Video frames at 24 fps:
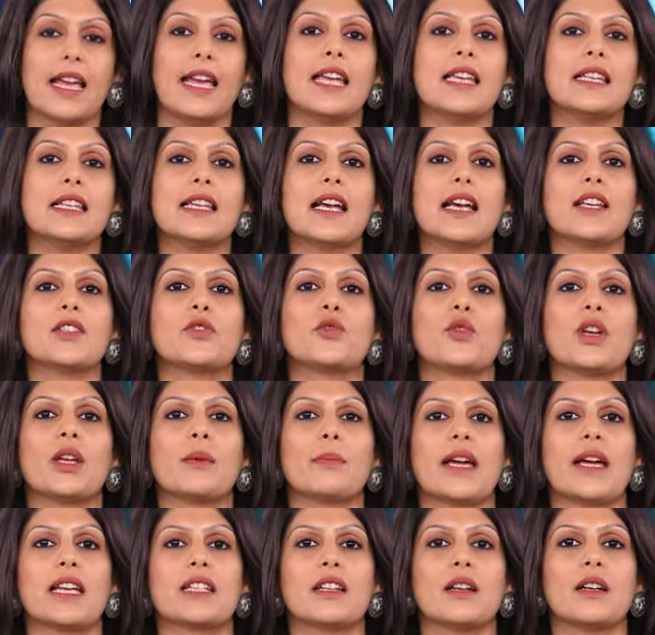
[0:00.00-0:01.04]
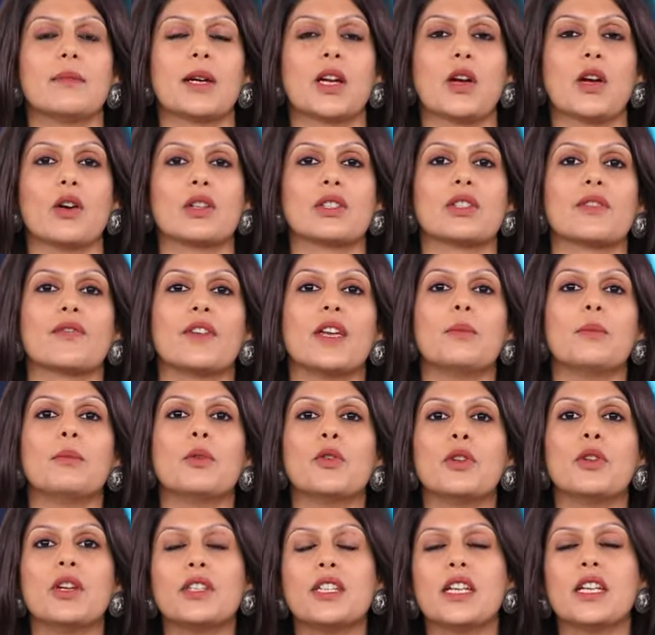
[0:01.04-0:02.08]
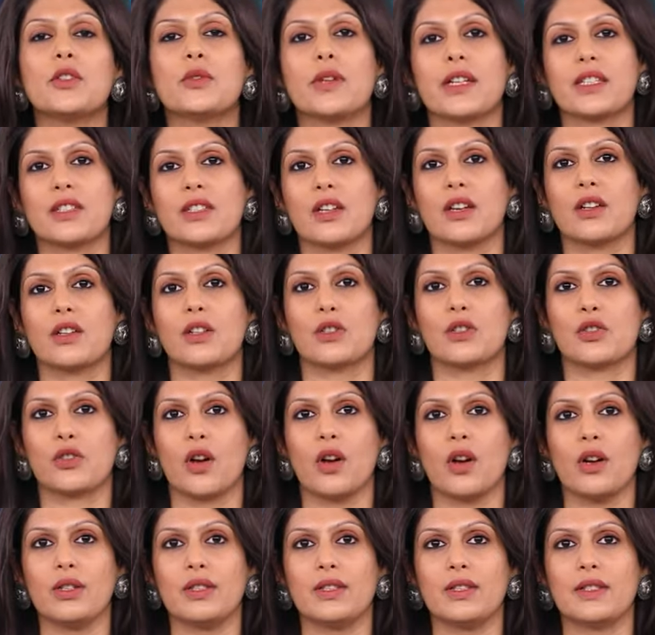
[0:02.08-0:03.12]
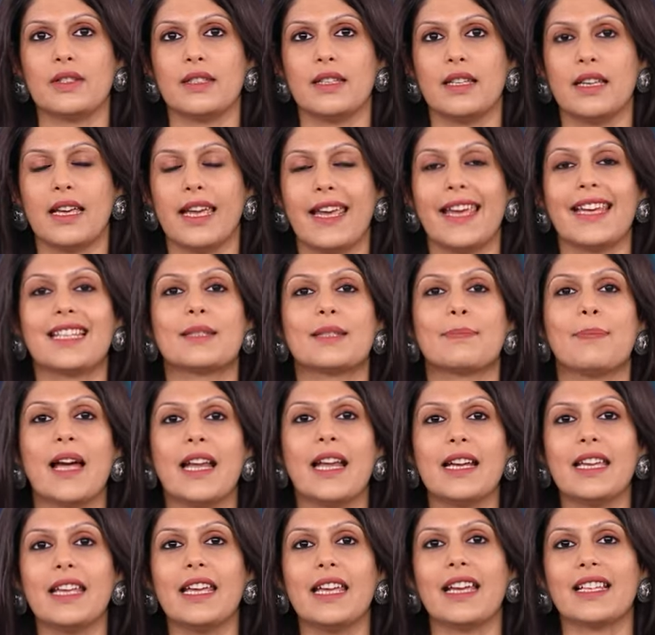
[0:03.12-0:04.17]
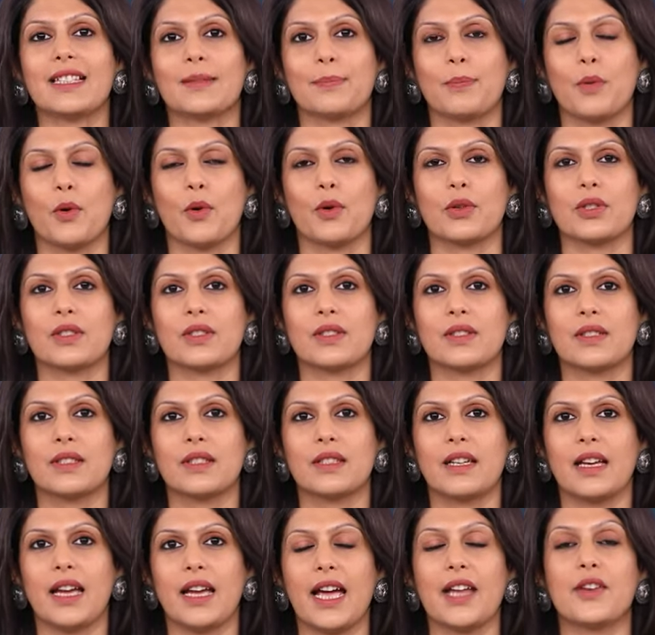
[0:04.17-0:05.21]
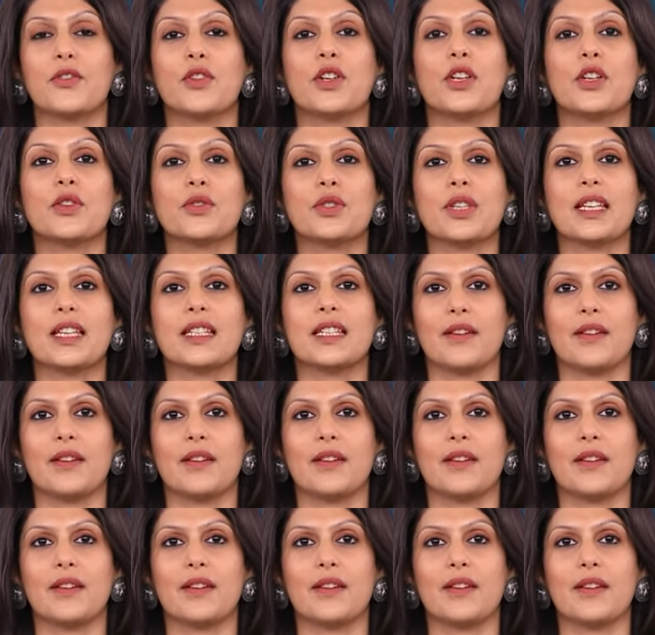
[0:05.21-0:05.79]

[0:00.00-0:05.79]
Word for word: India is doing better because of immunity to external shocks, expanding exports, and reducing